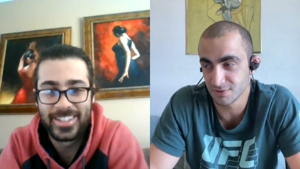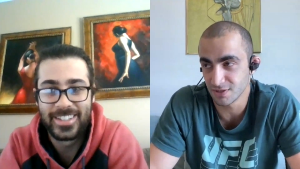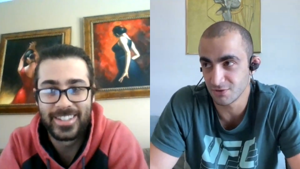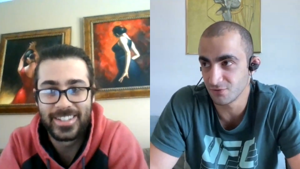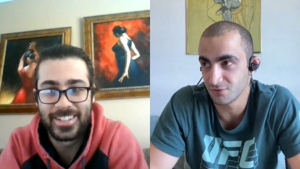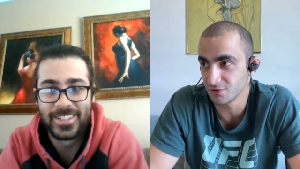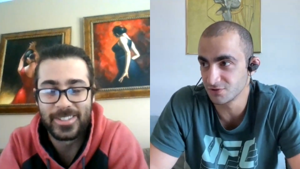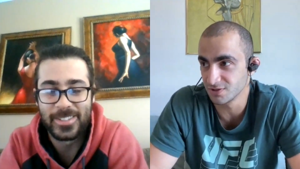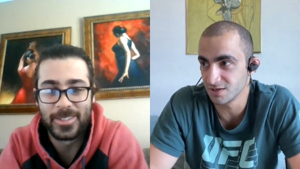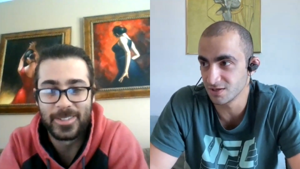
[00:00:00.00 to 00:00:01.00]

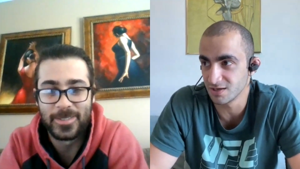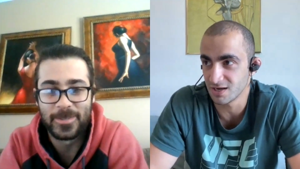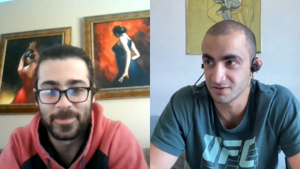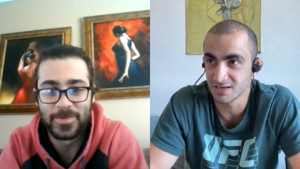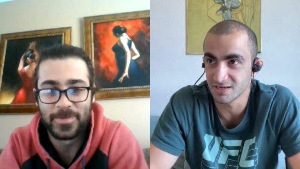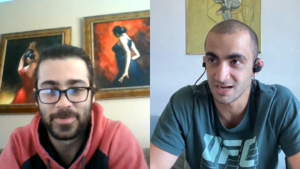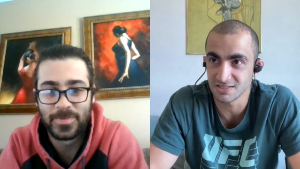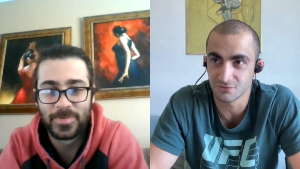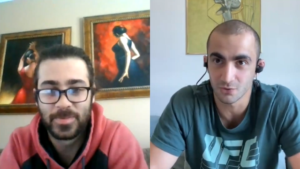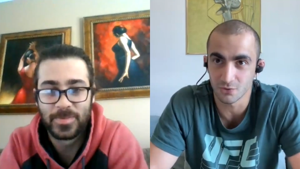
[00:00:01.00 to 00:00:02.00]
Speaker 1: fought other
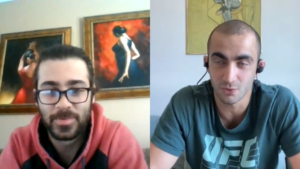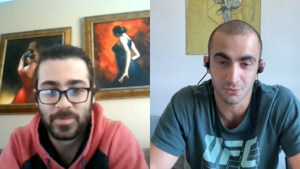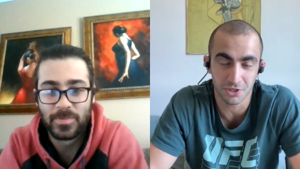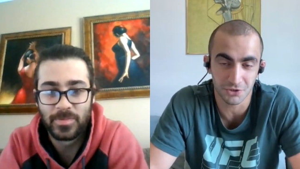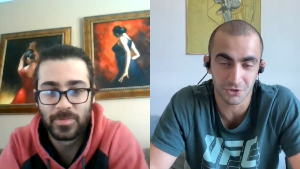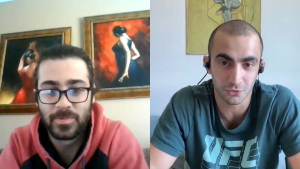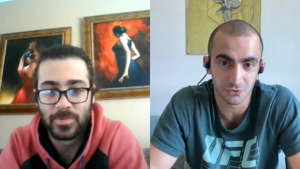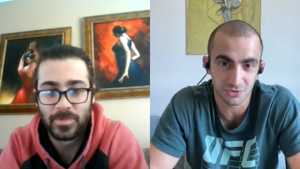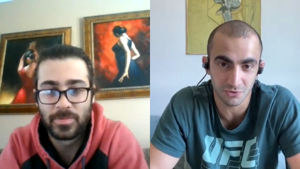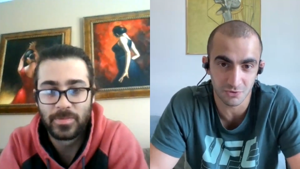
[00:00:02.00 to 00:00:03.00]
guys for 1 week
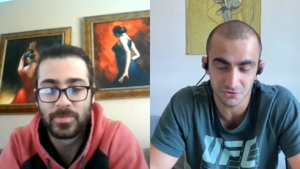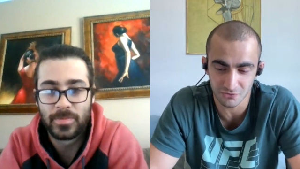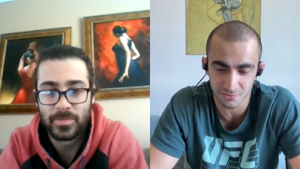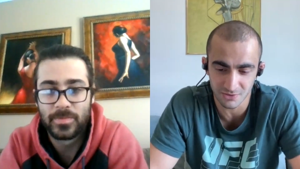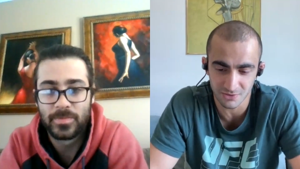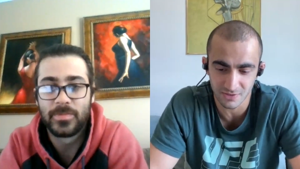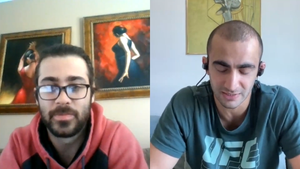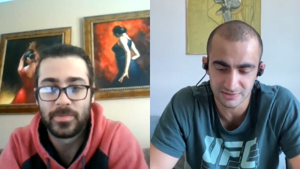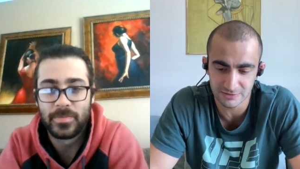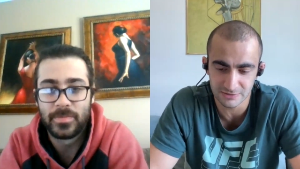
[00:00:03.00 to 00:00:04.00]
notice, most of my
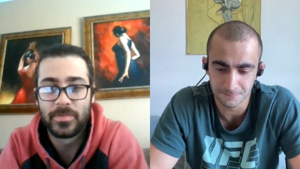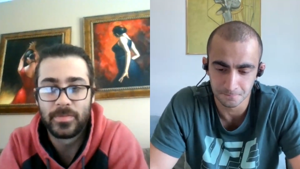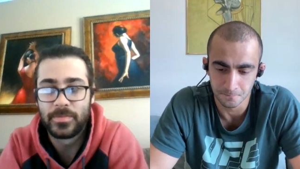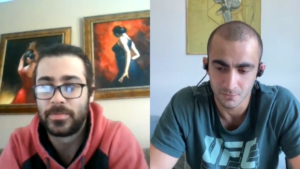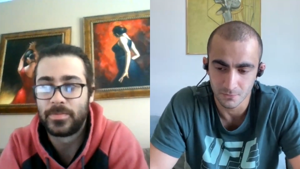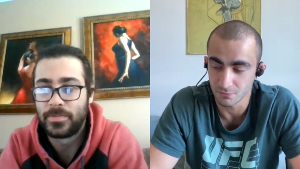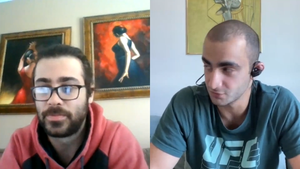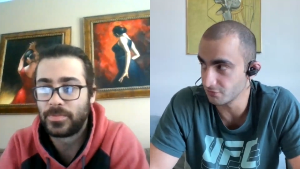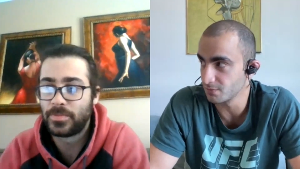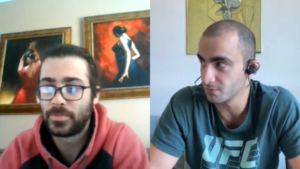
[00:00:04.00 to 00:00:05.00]

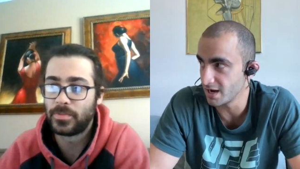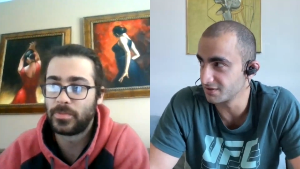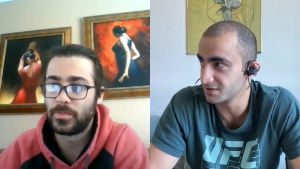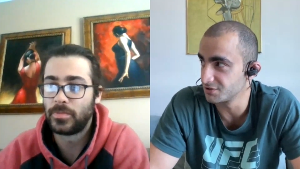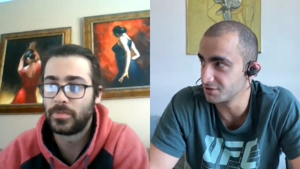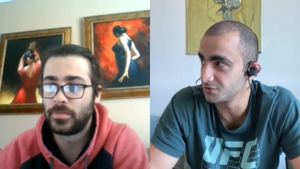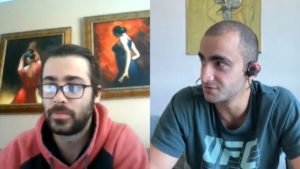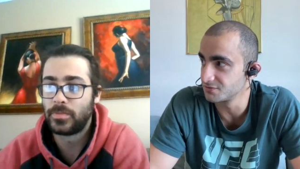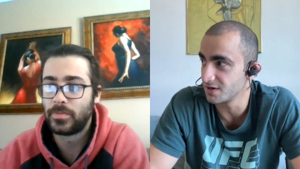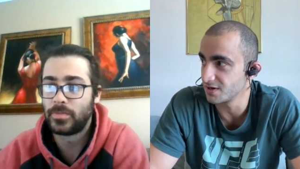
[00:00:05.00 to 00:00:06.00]
other
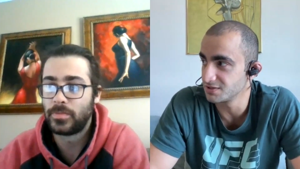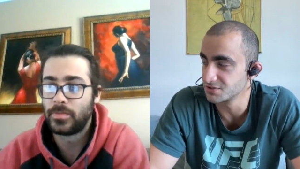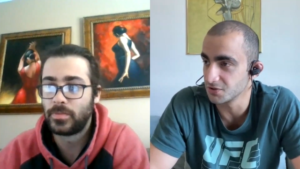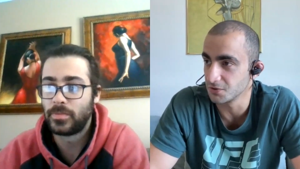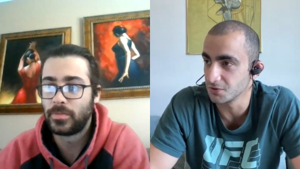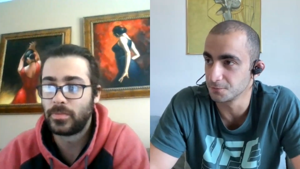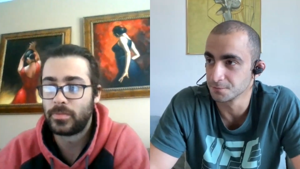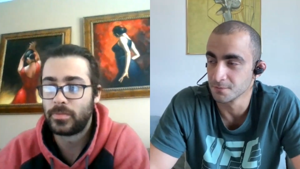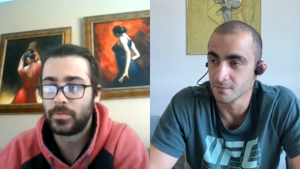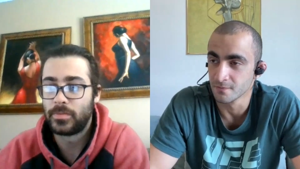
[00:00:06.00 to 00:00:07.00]
UFC fights.
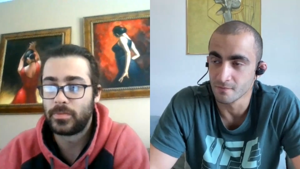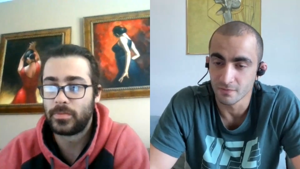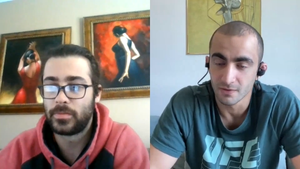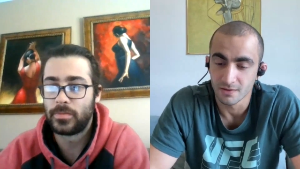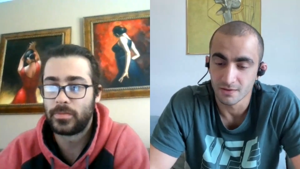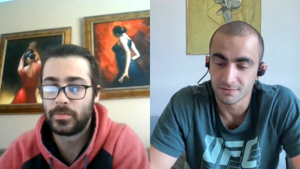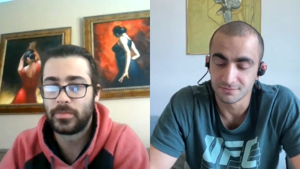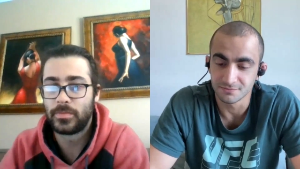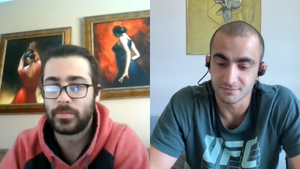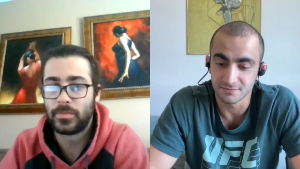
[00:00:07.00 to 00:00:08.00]
So,
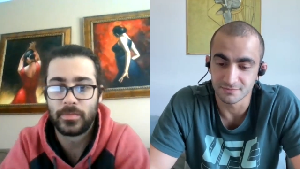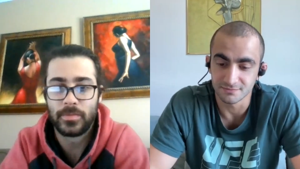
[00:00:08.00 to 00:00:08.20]
I